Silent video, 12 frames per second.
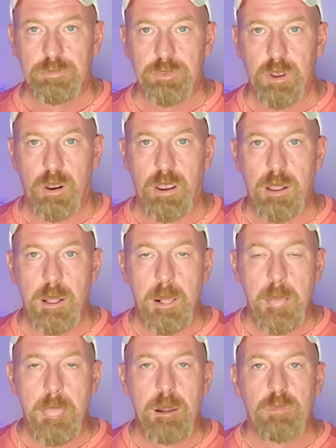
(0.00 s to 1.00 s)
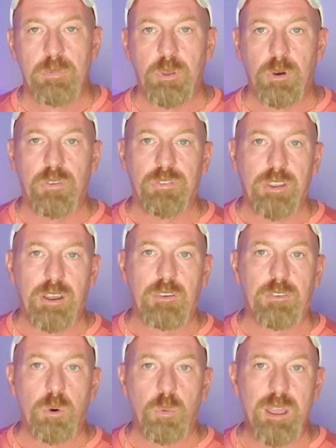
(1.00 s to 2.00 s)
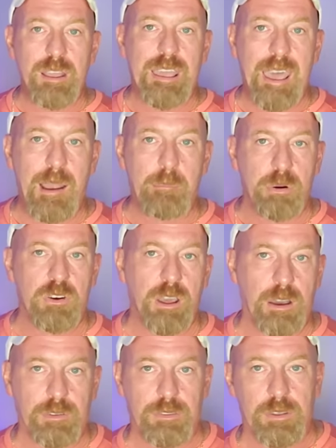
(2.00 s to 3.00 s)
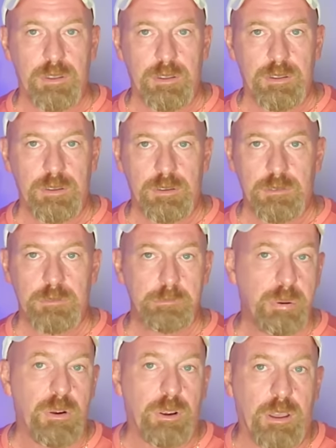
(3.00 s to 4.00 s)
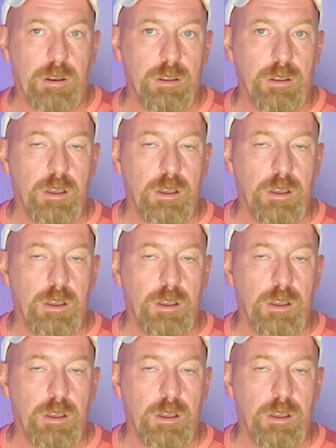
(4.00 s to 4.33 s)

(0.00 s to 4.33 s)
All right? Those things we can't predict. Period.